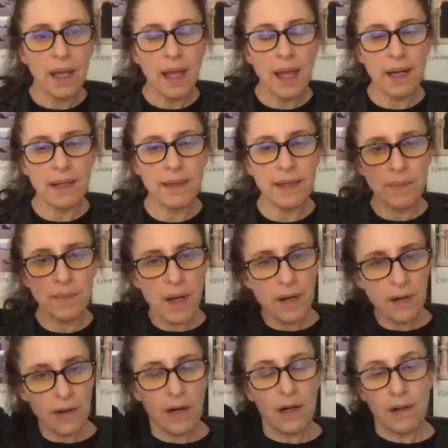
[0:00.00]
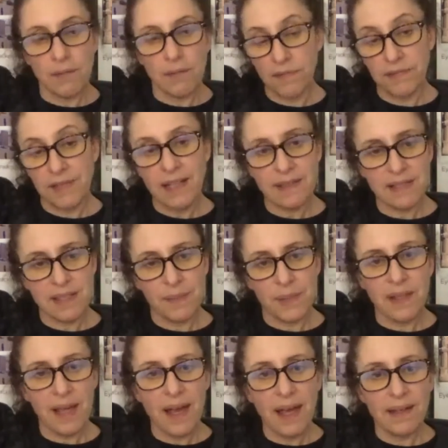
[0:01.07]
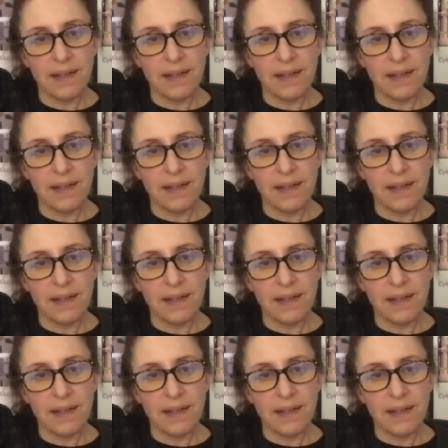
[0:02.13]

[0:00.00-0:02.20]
And I think modern art reflects some of that.